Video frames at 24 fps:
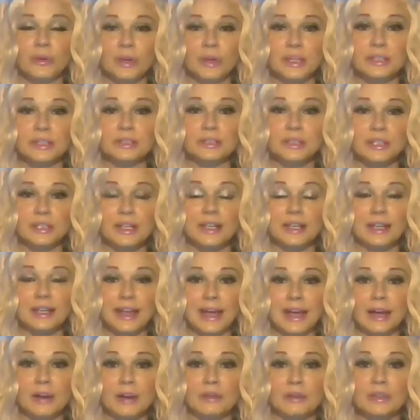that message is
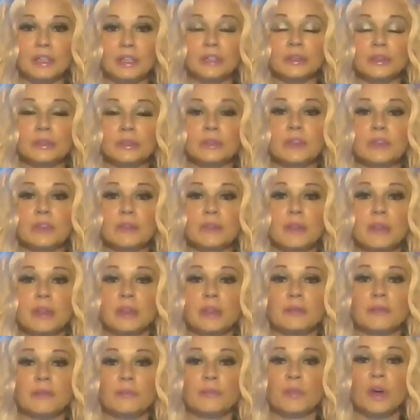going to get
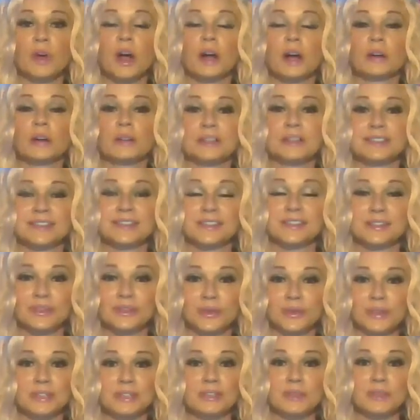out,
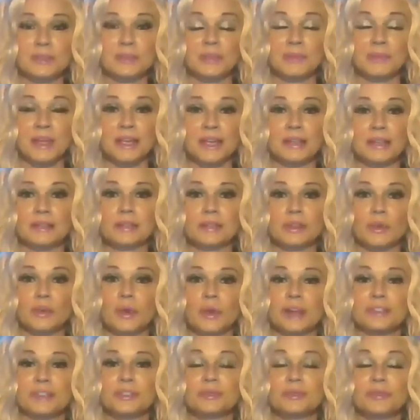and progress is
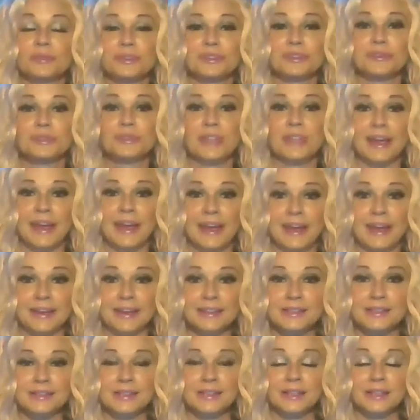going to be made. So I
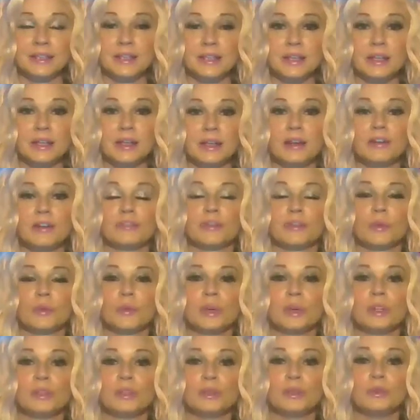just want you to
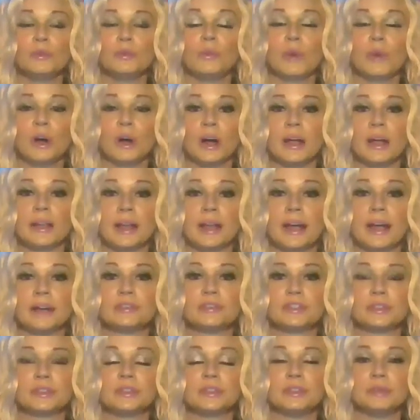ask for
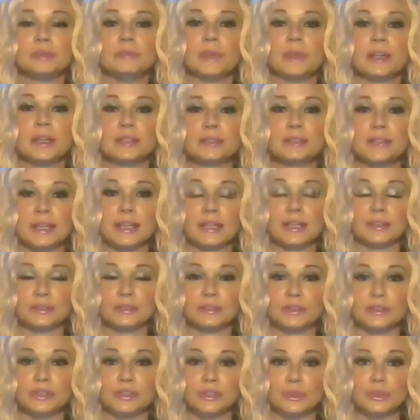what you want after
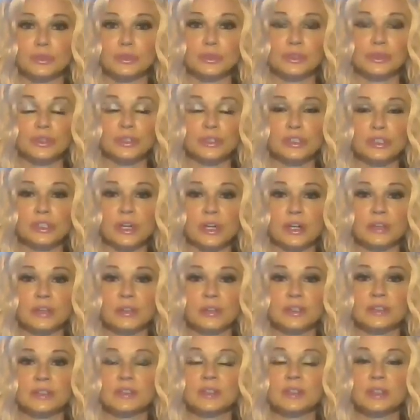you meditate on your
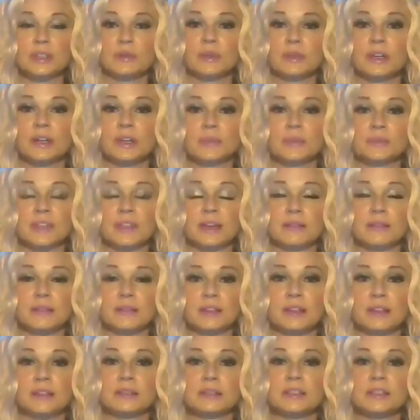soul star chakra.
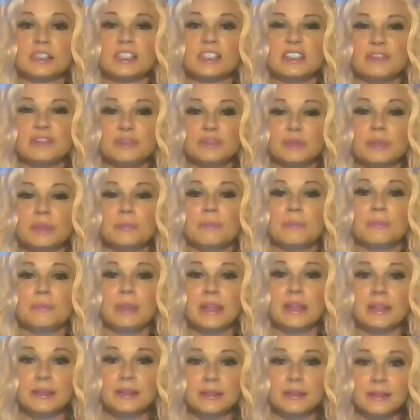See what comes out of
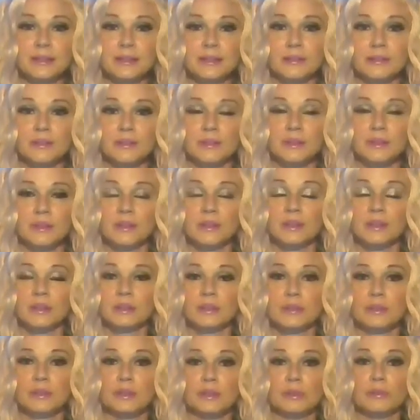there and see if you can
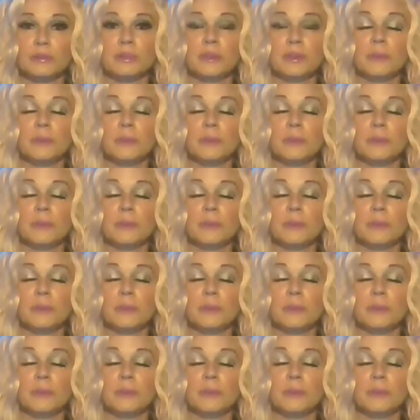bend